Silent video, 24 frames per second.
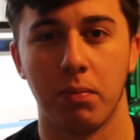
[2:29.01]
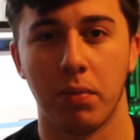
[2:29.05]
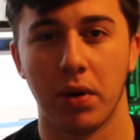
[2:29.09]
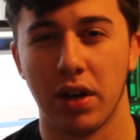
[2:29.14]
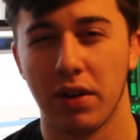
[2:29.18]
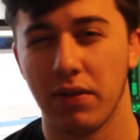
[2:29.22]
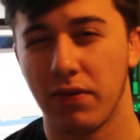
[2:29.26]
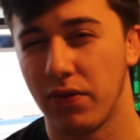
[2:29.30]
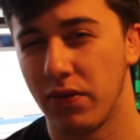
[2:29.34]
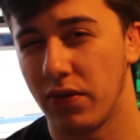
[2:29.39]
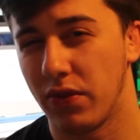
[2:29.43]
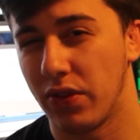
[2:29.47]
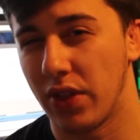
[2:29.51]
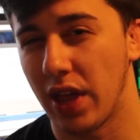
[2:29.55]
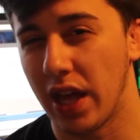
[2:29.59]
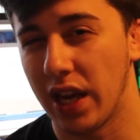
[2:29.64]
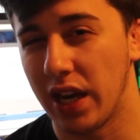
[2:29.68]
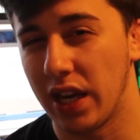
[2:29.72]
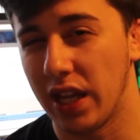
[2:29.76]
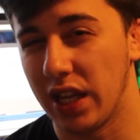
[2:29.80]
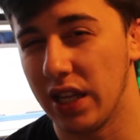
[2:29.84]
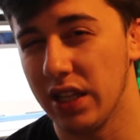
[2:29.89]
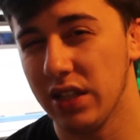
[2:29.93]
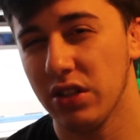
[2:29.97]
But if
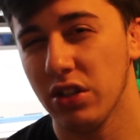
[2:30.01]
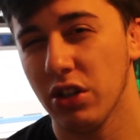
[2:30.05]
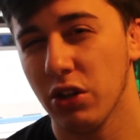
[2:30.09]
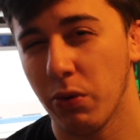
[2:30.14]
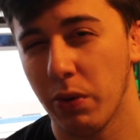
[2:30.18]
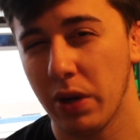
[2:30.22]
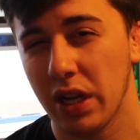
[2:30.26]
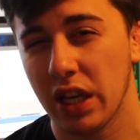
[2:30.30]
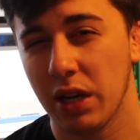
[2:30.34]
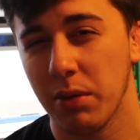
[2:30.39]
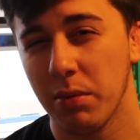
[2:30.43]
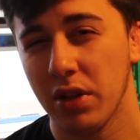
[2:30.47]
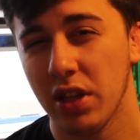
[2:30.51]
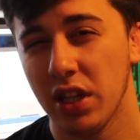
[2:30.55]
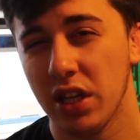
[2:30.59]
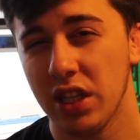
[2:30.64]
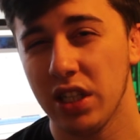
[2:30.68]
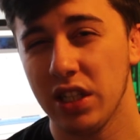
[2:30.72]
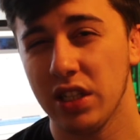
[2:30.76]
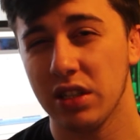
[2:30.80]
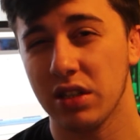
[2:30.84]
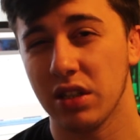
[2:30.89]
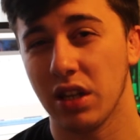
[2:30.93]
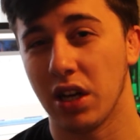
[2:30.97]
that is their awaken
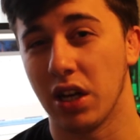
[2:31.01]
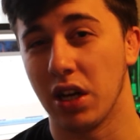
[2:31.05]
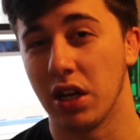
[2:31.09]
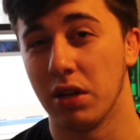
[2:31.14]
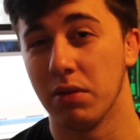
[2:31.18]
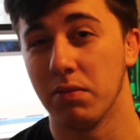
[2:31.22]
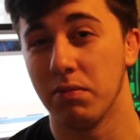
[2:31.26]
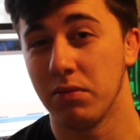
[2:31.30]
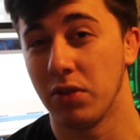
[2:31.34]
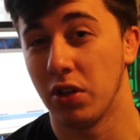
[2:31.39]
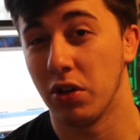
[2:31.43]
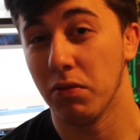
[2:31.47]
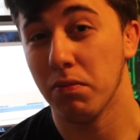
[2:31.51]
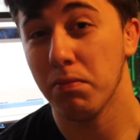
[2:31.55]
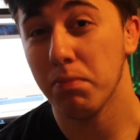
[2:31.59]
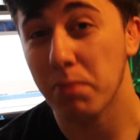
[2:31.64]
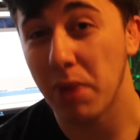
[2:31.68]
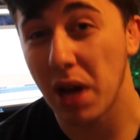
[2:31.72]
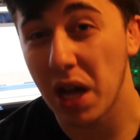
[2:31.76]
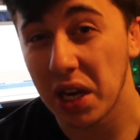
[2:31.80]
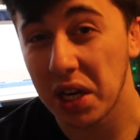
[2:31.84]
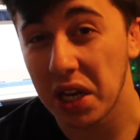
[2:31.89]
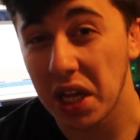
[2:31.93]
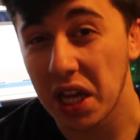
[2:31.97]
abilities, you know,
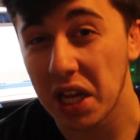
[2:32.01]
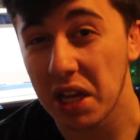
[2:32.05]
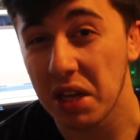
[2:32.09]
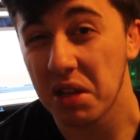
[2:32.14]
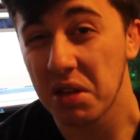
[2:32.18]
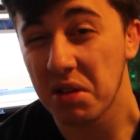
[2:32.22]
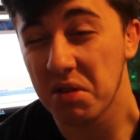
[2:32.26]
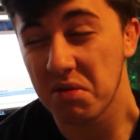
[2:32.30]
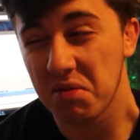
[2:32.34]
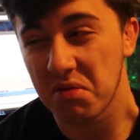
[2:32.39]
Bandai,